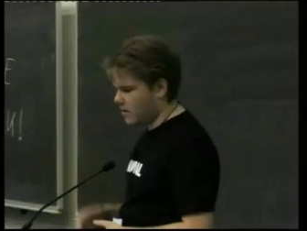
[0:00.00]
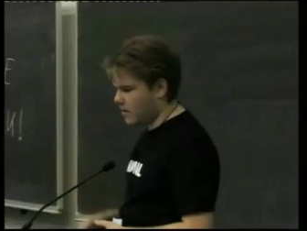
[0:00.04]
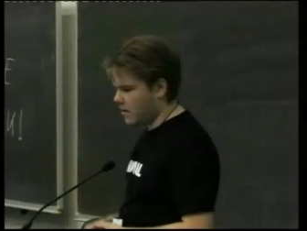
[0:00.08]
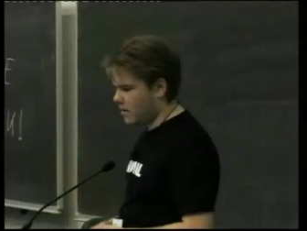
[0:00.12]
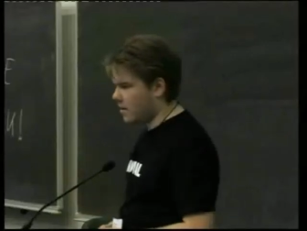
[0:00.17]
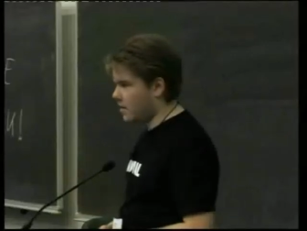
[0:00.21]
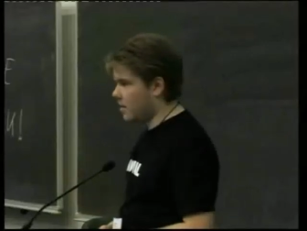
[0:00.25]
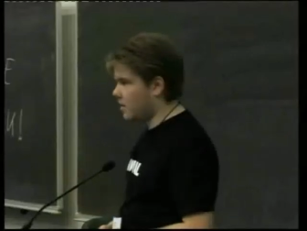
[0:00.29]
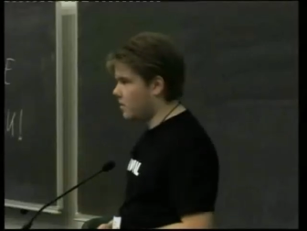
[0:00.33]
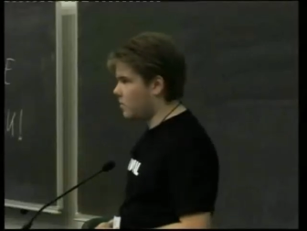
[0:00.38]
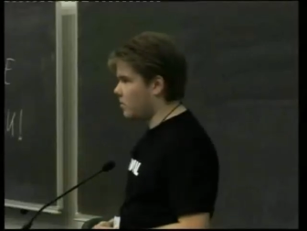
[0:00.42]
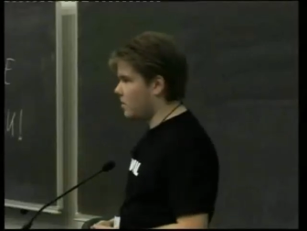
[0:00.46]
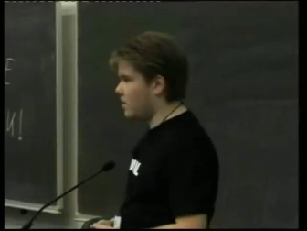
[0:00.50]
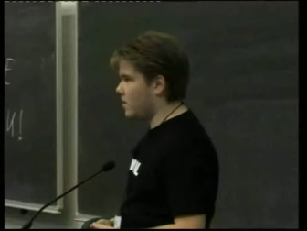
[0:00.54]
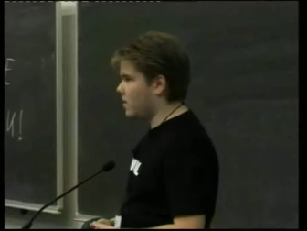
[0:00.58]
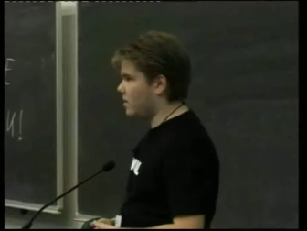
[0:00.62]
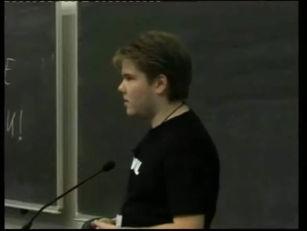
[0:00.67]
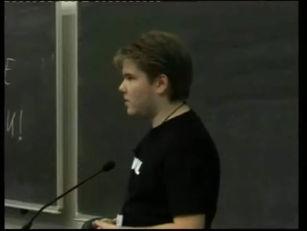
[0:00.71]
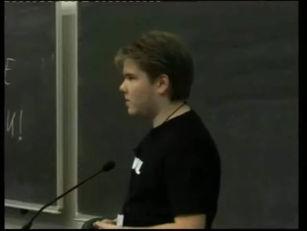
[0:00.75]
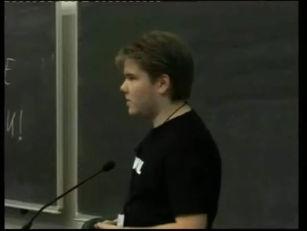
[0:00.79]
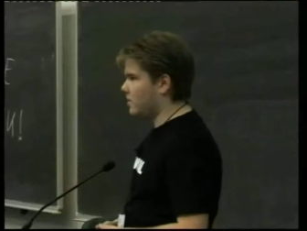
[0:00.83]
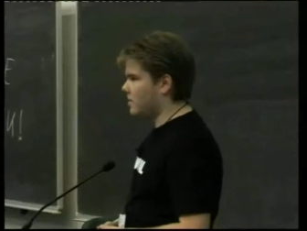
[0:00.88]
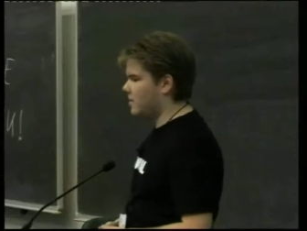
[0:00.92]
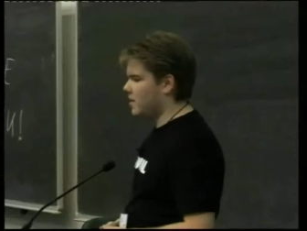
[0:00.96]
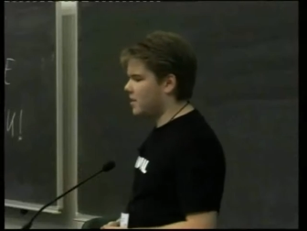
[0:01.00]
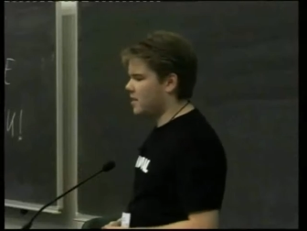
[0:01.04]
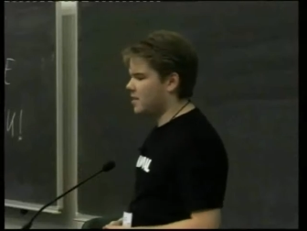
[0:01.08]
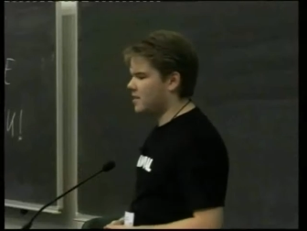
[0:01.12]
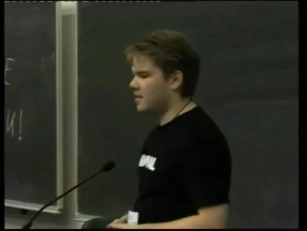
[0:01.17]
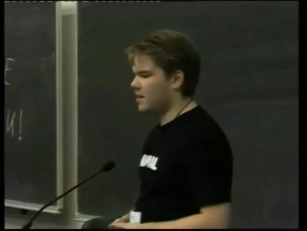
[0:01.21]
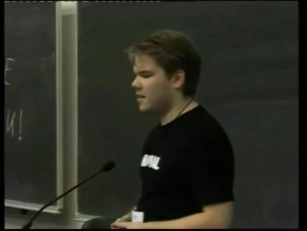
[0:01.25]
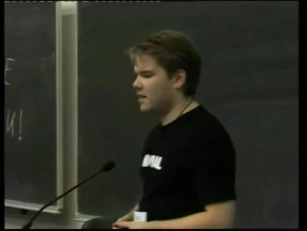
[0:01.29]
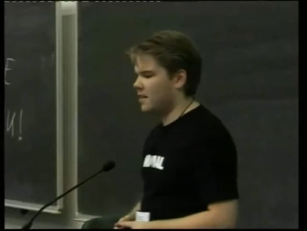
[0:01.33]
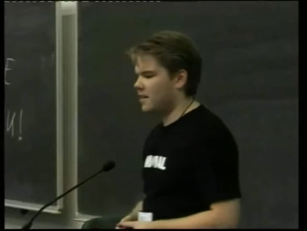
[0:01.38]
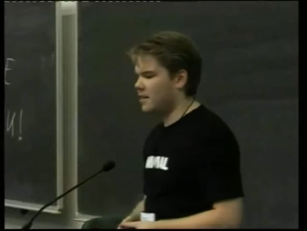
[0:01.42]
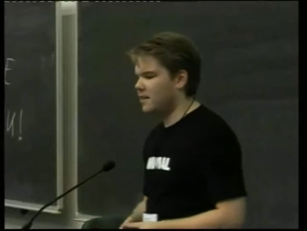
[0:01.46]
Riku argued that
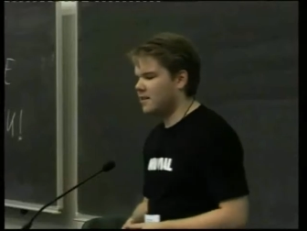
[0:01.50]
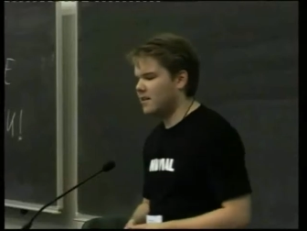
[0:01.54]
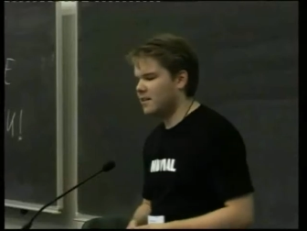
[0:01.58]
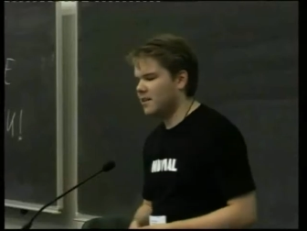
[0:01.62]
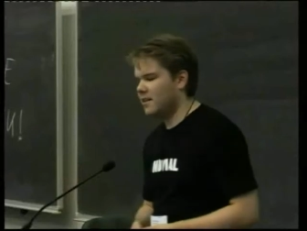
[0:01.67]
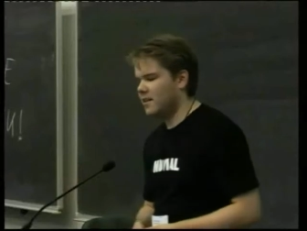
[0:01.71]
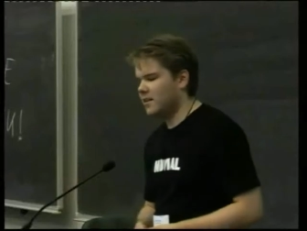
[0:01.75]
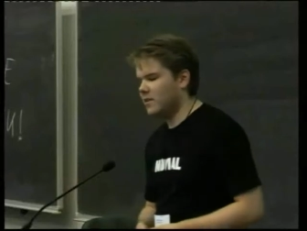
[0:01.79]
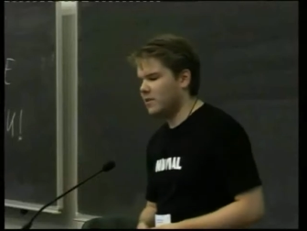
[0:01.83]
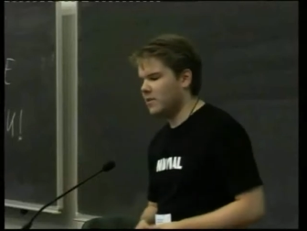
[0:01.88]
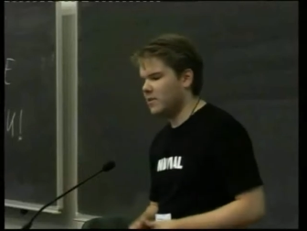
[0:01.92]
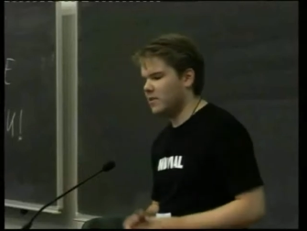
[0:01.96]
uh, no